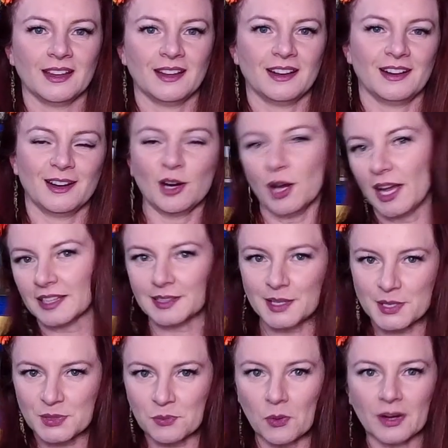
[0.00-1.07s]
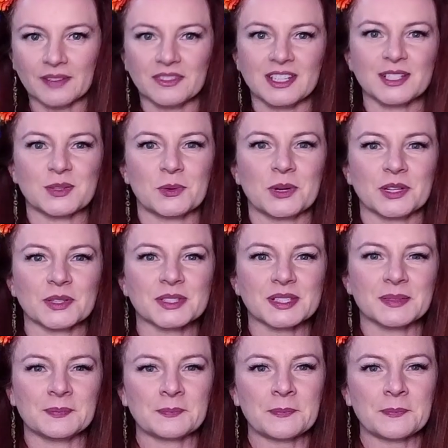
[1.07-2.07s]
at least one of these oils.